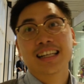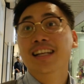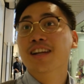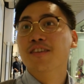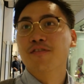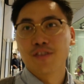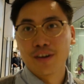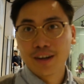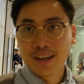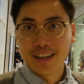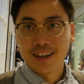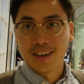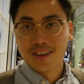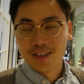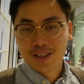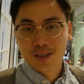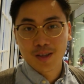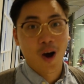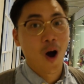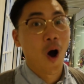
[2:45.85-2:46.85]
different
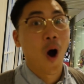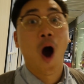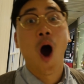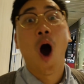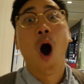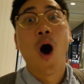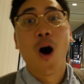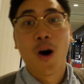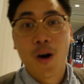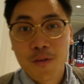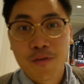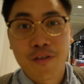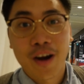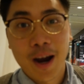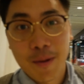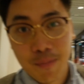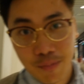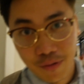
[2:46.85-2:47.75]
girls, all very